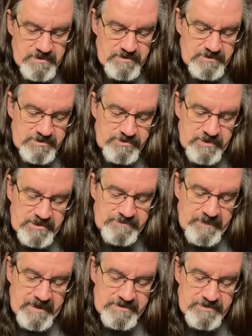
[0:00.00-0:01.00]
the
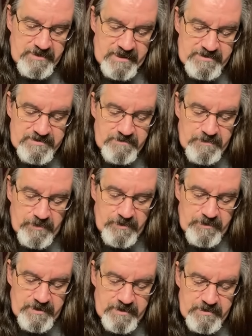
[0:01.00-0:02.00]
trespasser has the
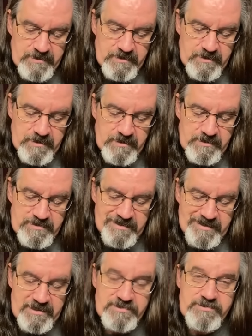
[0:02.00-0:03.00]
burden to
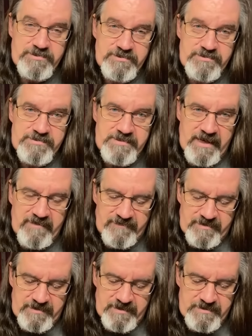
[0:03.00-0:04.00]
introduce
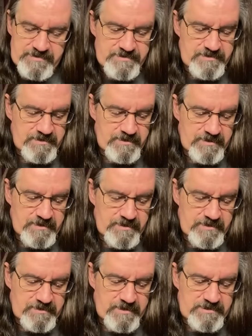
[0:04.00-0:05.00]
evidence
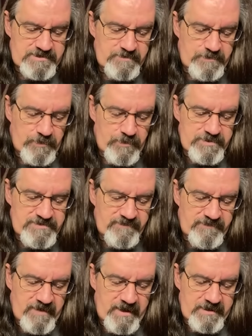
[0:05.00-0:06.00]
that supports a
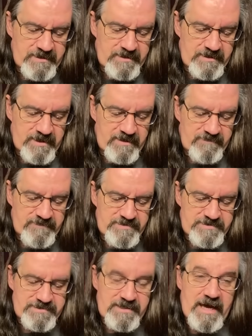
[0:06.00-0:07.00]
finding of
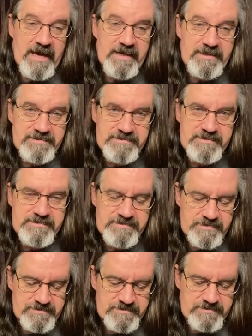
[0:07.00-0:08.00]
its
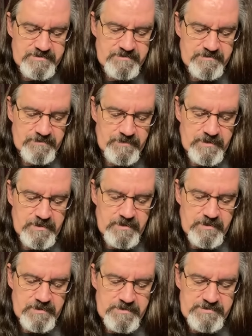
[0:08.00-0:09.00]
non-existence.
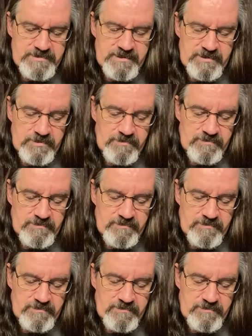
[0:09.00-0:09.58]
See